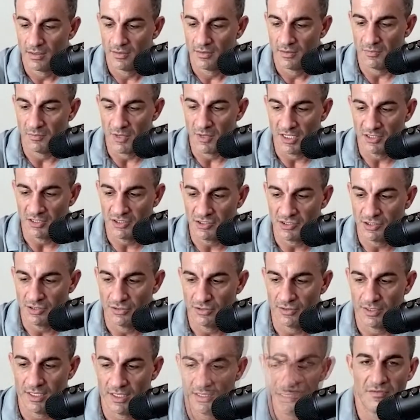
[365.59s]
to make sure
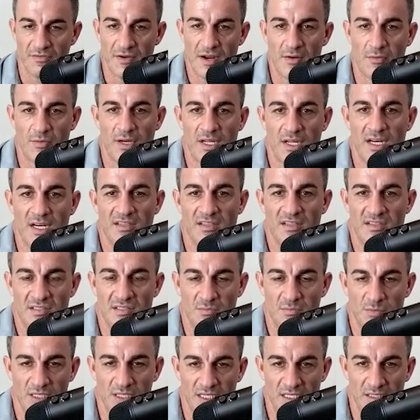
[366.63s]
that if I ran into
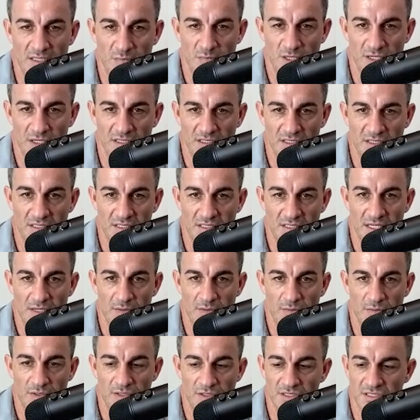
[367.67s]
some lean months,
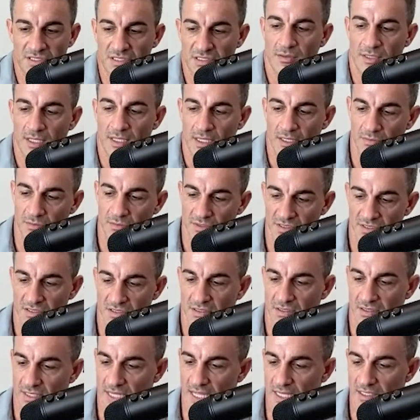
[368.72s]

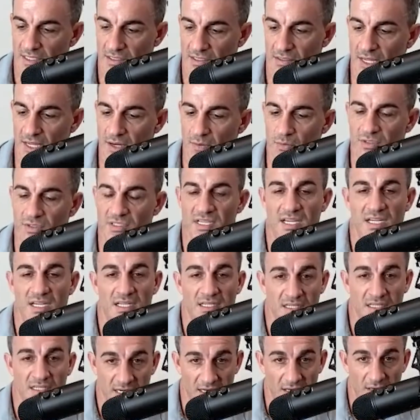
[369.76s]
that they were
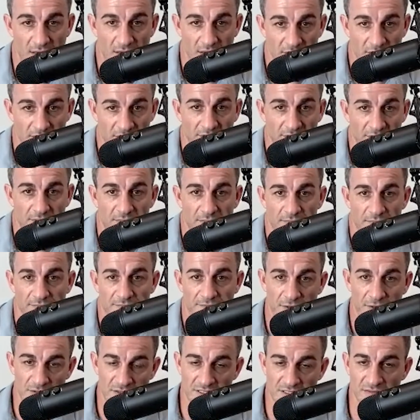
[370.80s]
taken care of
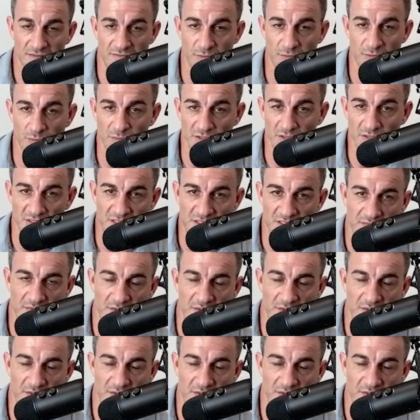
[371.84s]
first and foremost.